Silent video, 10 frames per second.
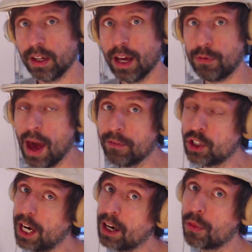If you haven't
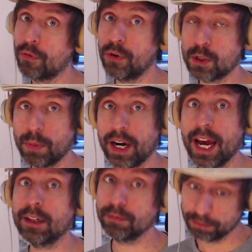checked out the first part
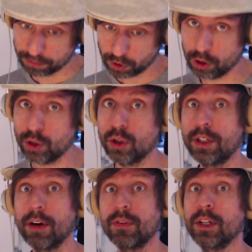yet, you should
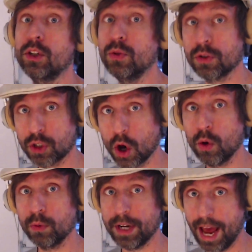definitely do
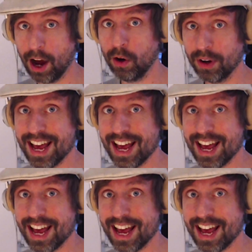so now.